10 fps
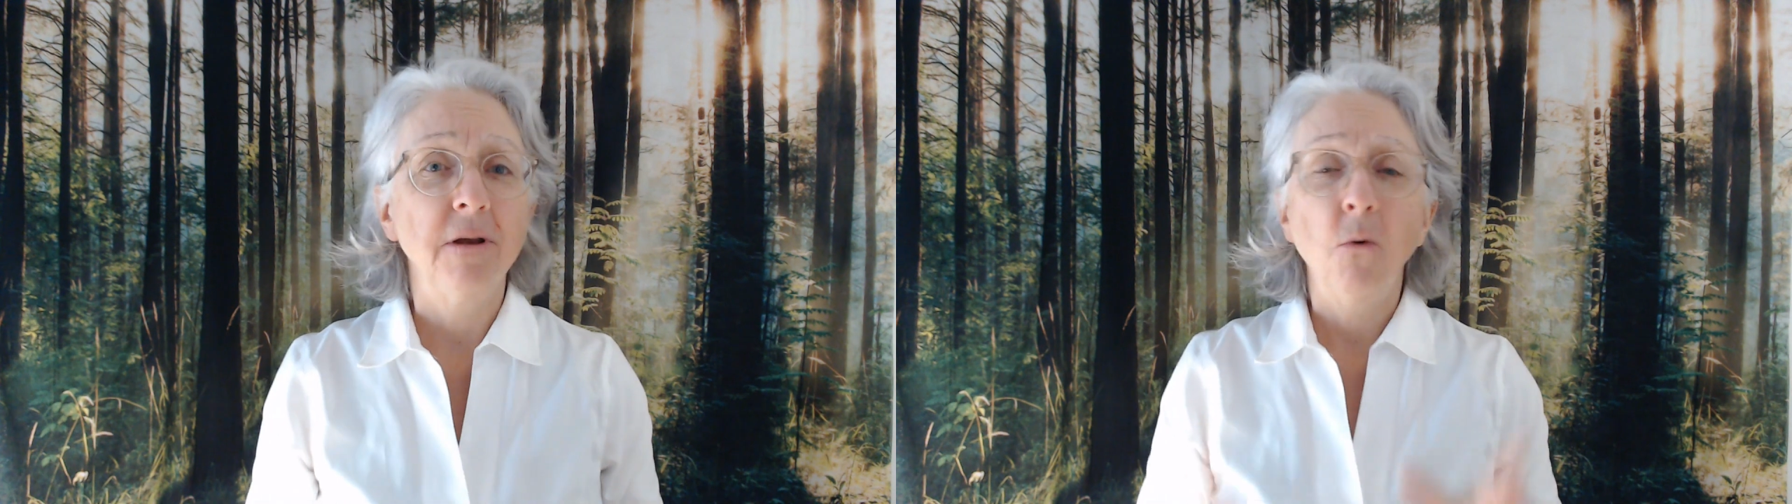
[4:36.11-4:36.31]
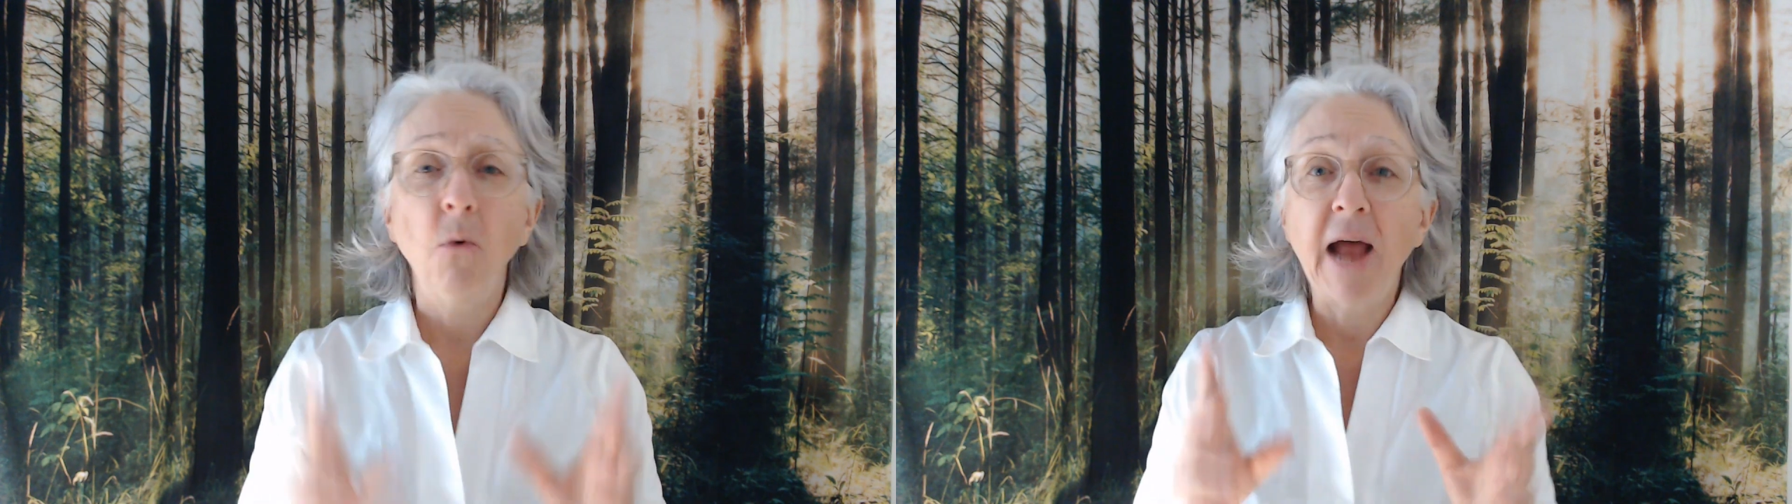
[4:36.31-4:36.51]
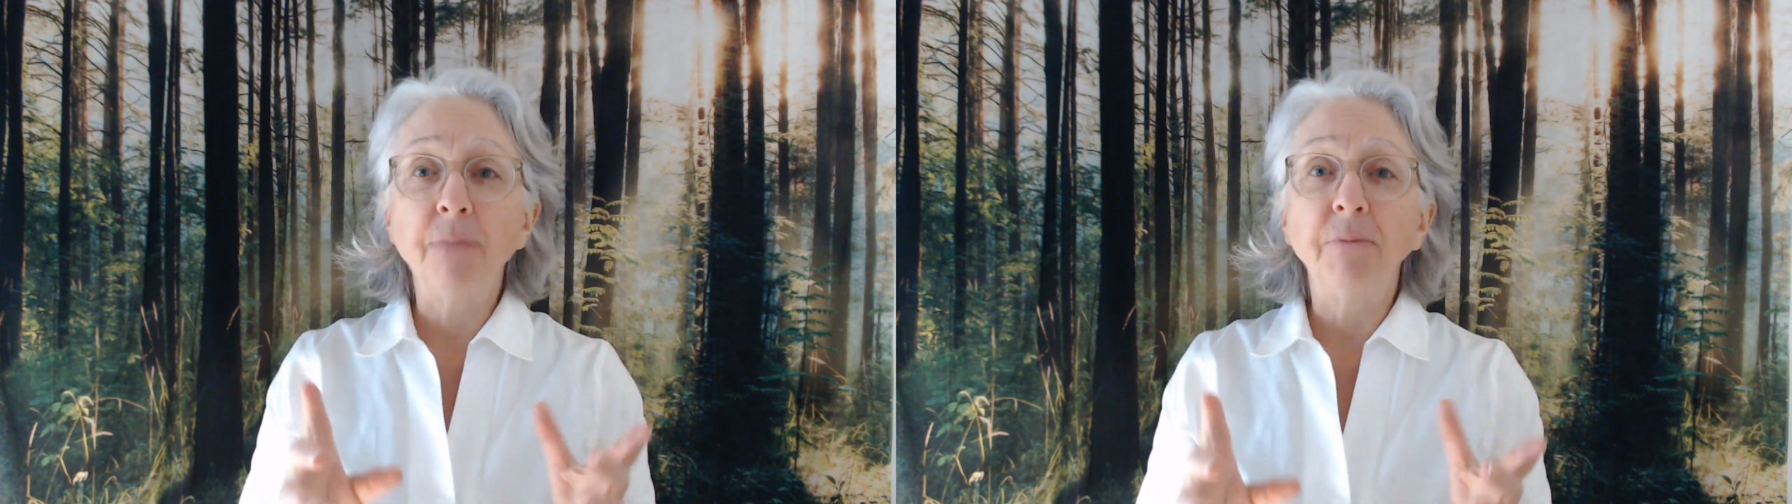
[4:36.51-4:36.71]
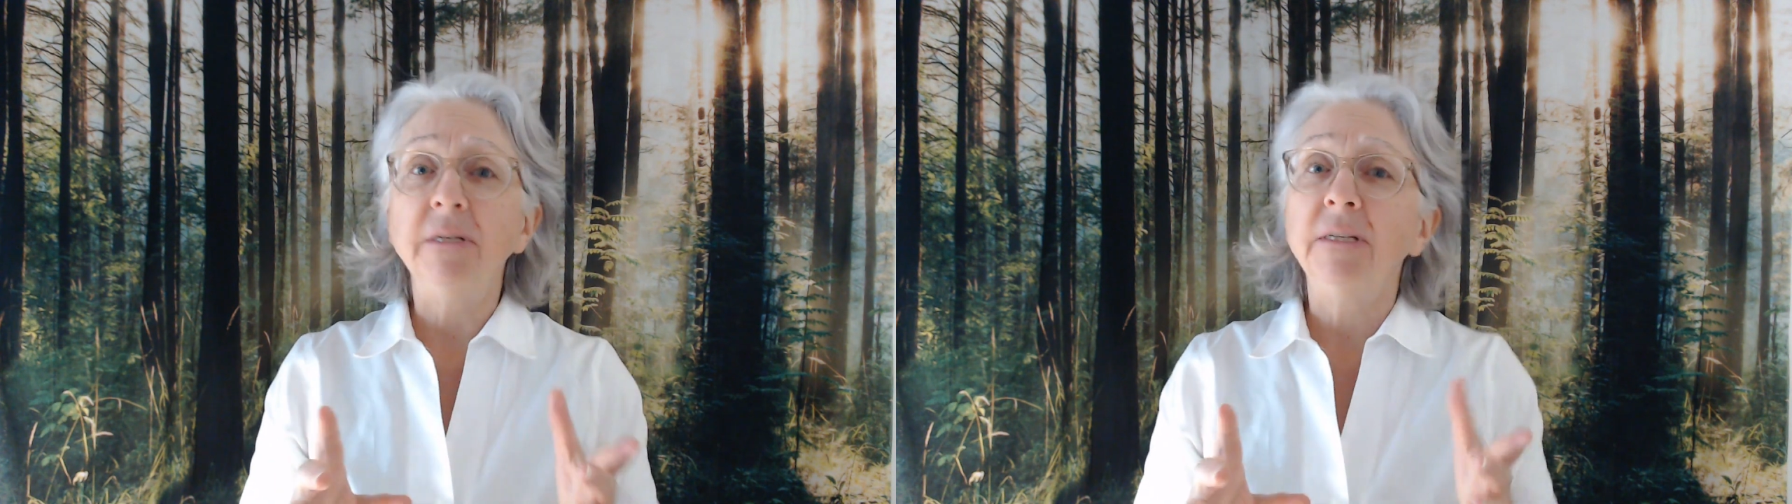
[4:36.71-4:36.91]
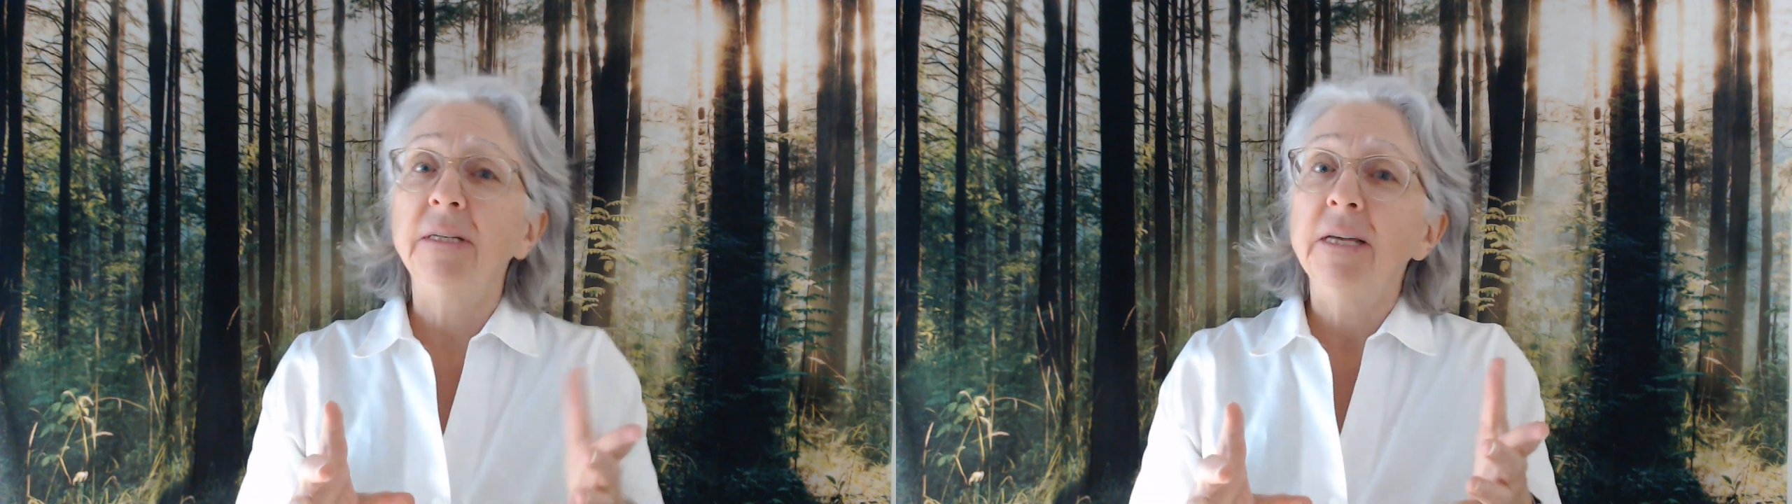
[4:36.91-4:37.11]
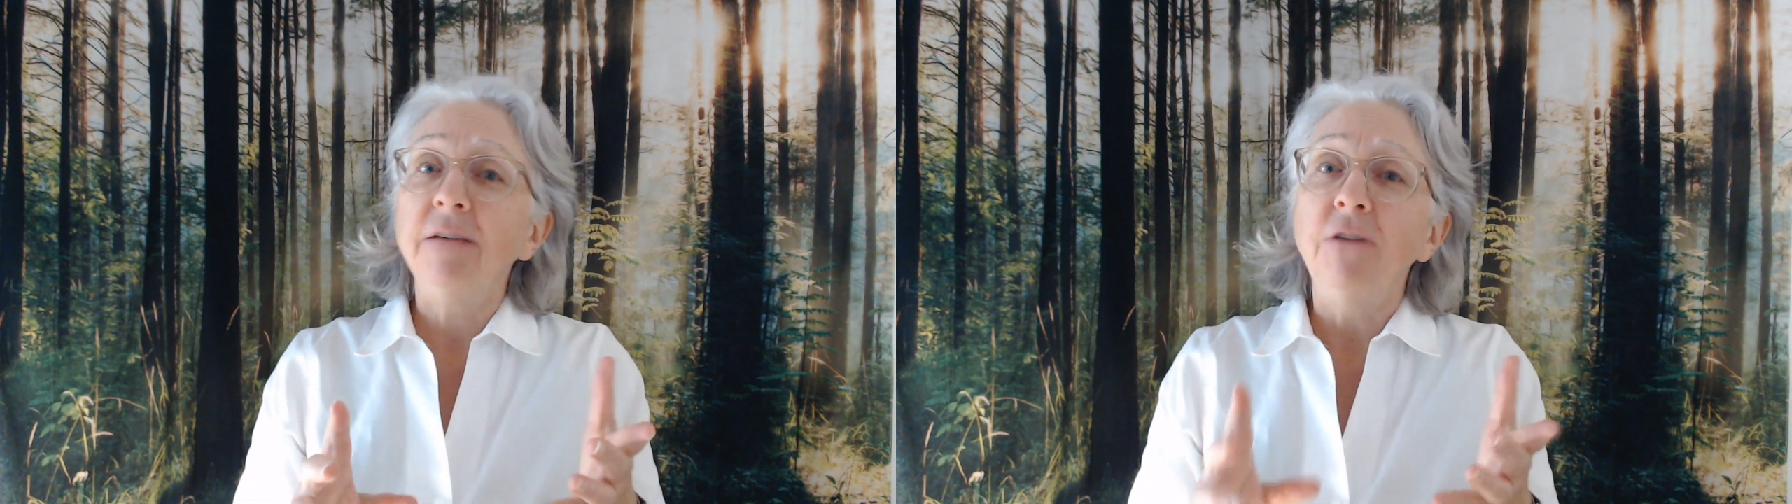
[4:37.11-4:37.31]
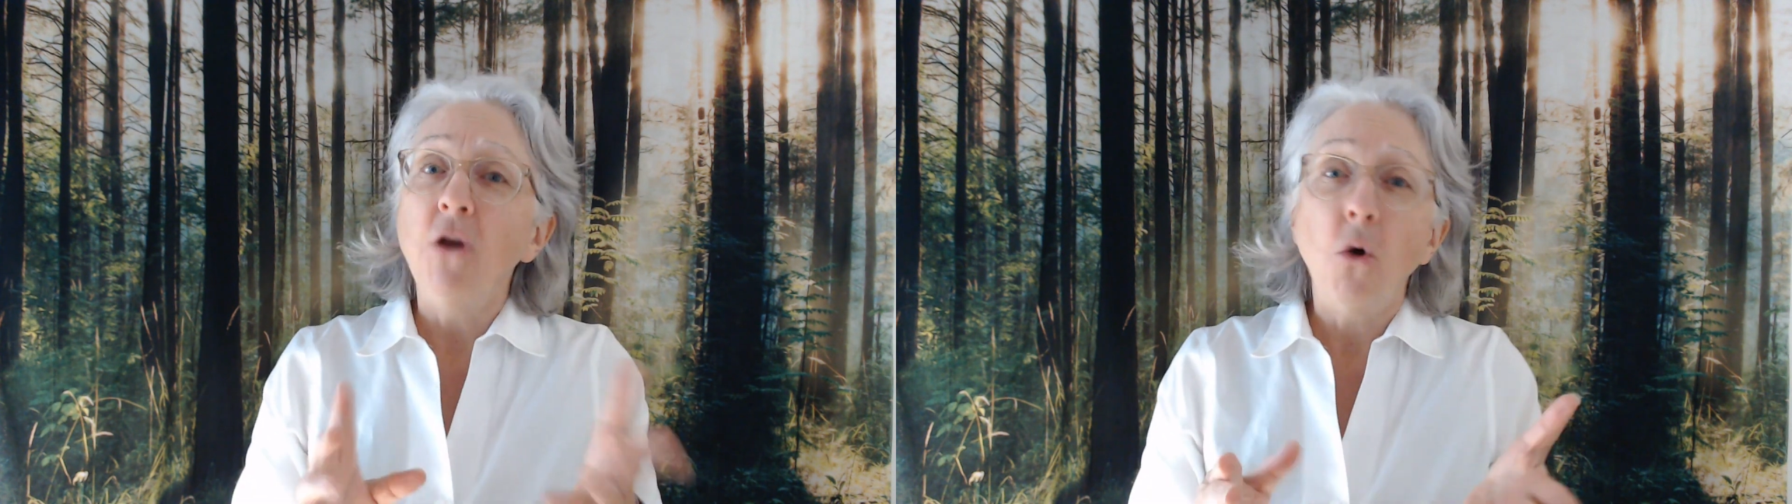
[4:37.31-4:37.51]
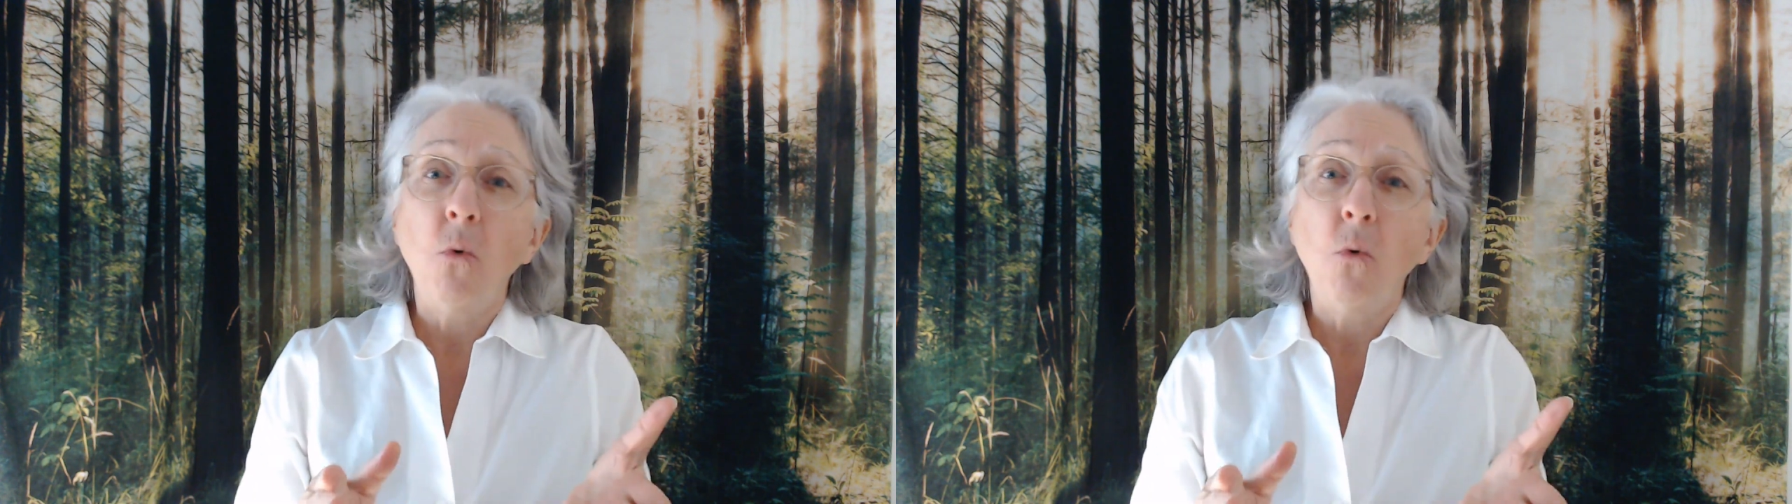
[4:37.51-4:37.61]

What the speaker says: What happens if no